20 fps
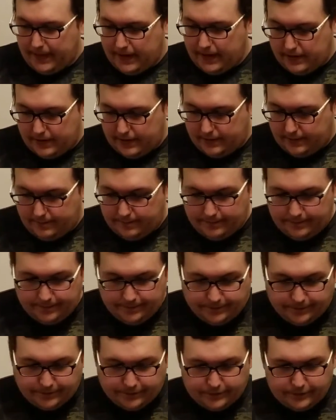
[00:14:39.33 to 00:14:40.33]

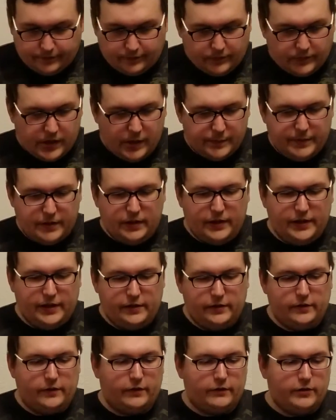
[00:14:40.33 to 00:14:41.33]
I'll put a link
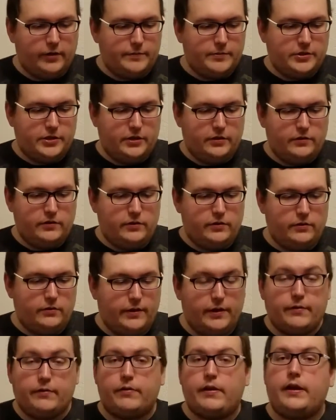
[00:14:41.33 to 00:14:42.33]
in the description to
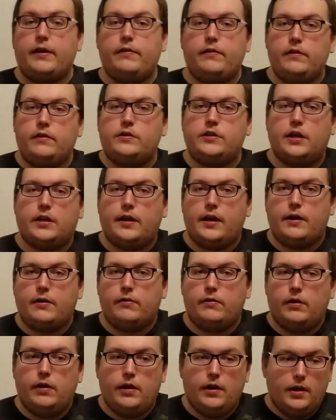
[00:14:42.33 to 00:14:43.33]
their site so you can check it
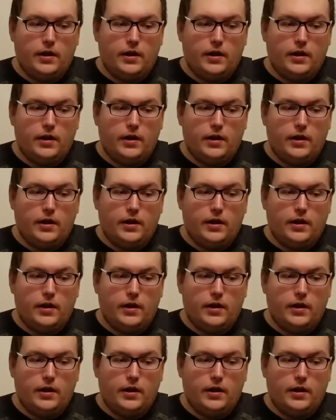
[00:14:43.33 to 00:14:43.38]
out.